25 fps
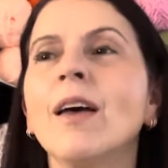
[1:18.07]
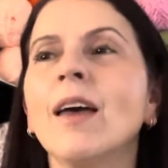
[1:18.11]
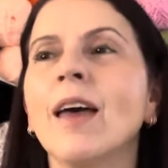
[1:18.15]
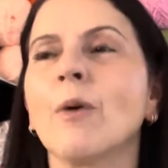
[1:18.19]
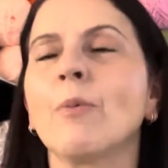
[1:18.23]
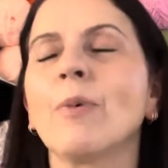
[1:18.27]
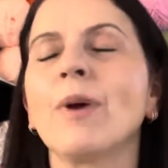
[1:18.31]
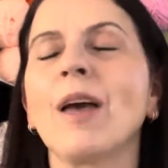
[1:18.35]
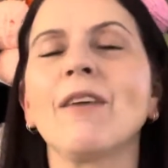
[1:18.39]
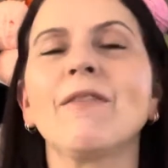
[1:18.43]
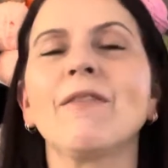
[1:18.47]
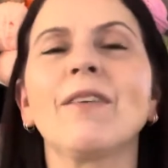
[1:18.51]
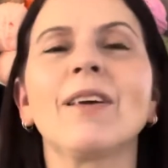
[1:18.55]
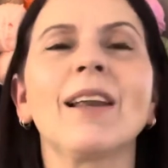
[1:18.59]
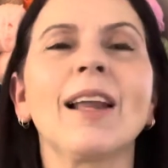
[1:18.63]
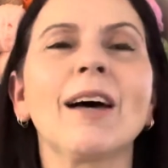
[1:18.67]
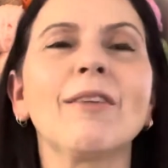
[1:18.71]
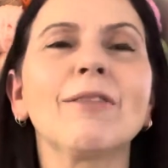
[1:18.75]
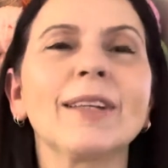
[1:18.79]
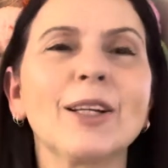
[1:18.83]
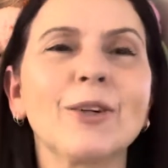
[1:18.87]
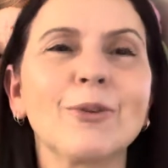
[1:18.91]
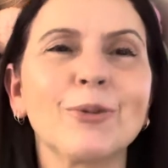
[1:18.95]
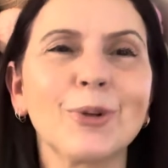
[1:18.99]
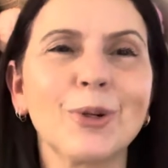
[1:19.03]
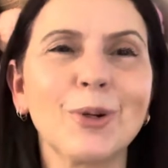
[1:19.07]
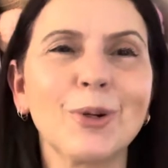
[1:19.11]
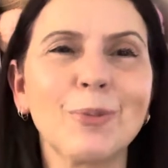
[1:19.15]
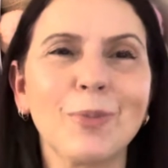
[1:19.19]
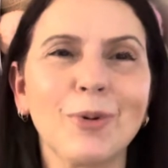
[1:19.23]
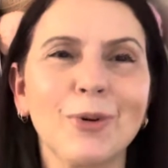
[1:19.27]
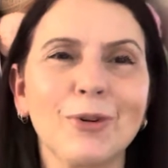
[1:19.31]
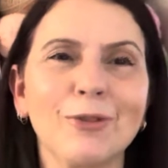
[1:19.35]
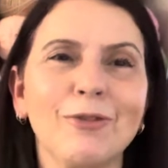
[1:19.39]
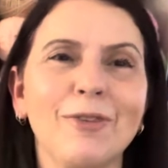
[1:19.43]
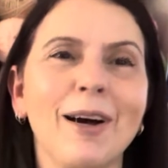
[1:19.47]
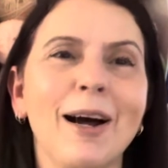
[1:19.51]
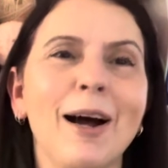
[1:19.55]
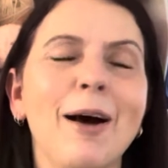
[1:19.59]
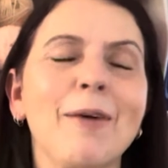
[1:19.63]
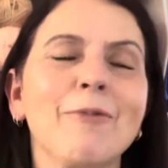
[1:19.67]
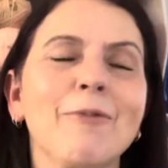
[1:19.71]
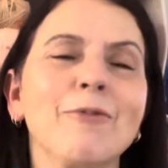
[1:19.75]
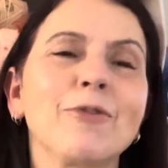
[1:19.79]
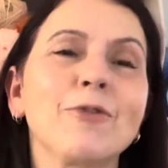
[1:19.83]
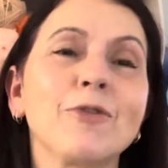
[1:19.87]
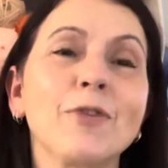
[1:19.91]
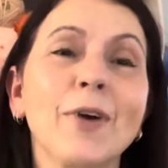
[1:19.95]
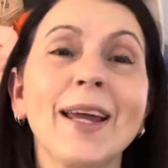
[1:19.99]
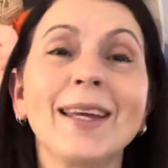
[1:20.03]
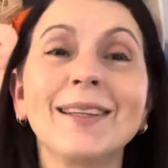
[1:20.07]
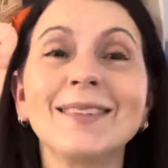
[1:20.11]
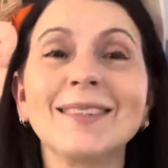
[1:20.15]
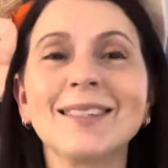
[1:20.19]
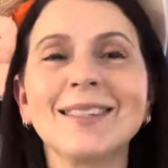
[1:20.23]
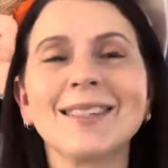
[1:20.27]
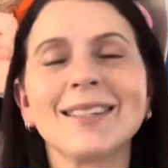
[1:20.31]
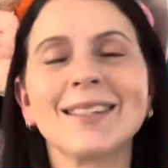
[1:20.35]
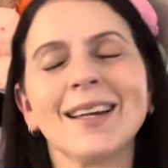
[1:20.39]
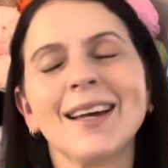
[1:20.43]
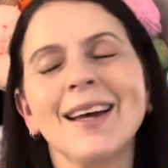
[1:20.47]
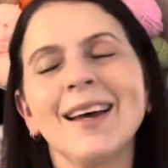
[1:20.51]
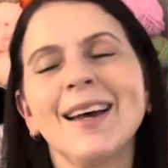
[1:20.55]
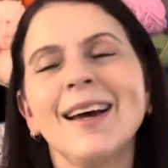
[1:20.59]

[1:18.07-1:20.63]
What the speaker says: and we have a lovely group of friends.